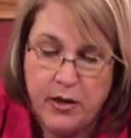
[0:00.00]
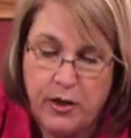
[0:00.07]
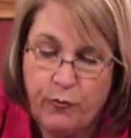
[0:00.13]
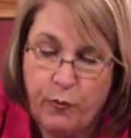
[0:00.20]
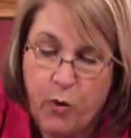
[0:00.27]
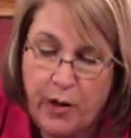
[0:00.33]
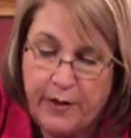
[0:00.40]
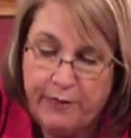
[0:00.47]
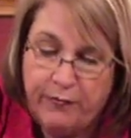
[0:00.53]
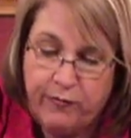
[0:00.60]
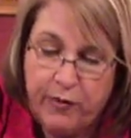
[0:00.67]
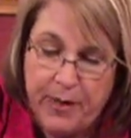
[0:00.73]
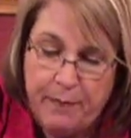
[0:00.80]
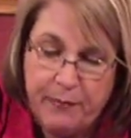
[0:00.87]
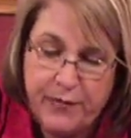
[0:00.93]
you want
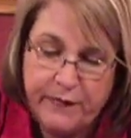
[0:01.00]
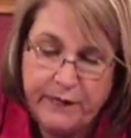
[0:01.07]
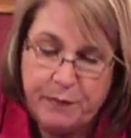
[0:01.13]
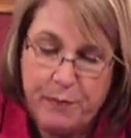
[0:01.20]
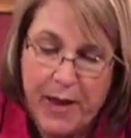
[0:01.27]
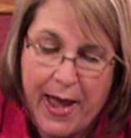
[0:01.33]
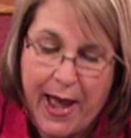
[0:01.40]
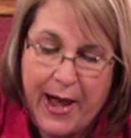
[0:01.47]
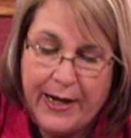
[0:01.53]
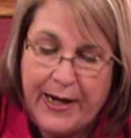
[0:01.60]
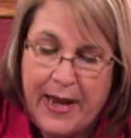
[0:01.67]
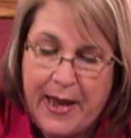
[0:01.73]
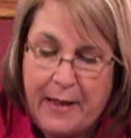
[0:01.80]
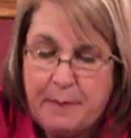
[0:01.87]
to flip this back